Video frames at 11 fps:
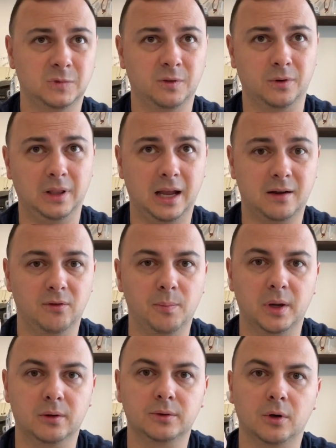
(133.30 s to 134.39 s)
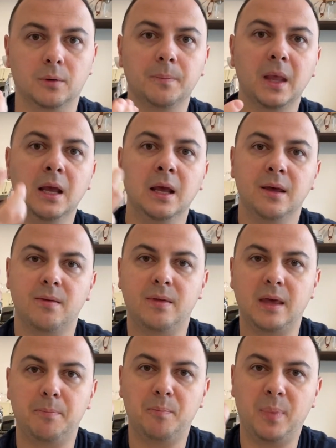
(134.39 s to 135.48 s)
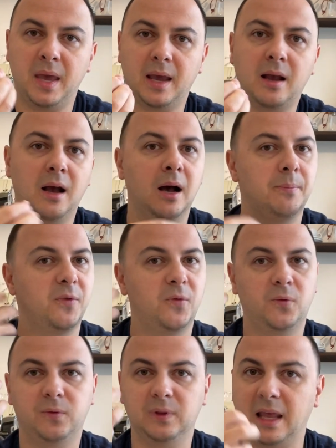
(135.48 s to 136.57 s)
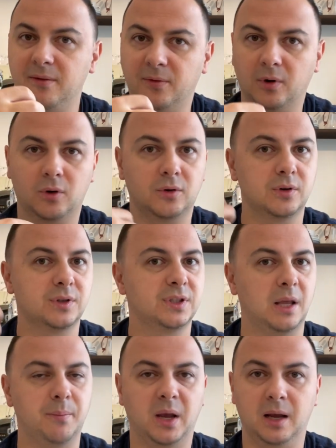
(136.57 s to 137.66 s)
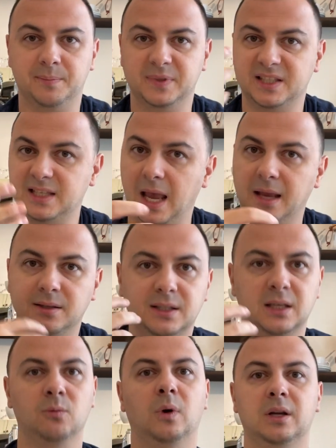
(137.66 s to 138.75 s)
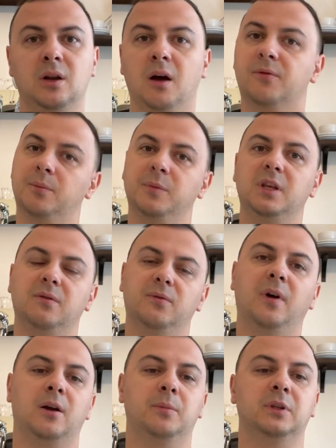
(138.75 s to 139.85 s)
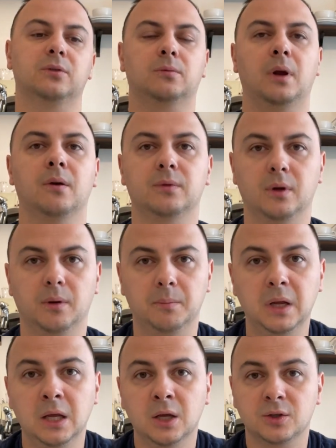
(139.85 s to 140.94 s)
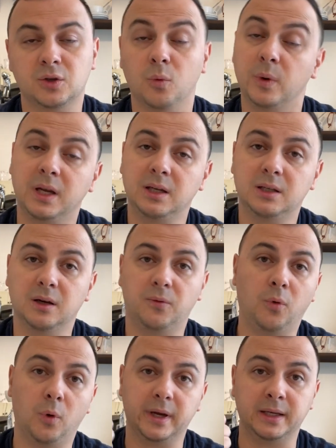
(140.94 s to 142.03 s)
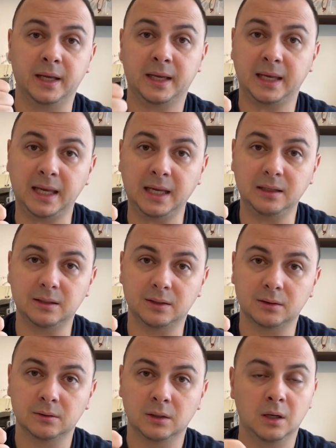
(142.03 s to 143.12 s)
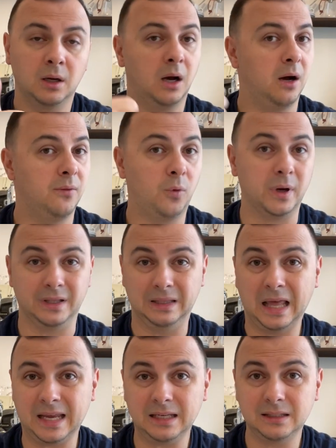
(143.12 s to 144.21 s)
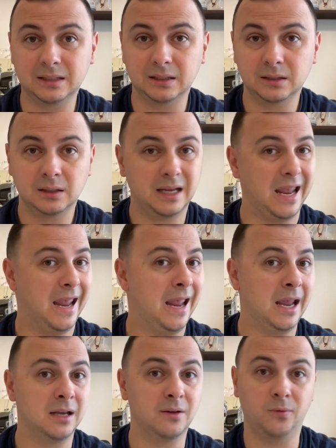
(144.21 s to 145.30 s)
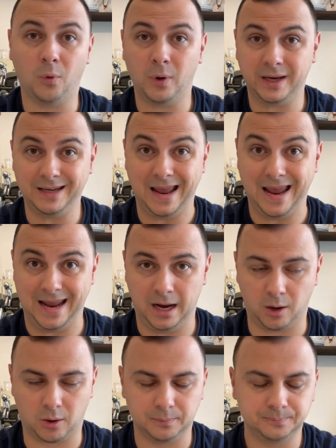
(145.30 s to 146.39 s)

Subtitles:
for lack of a better term. They pick up flavors, they pick up scents and whatnot from the environment around them. So we need to avoid heat, avoid light, and avoid air.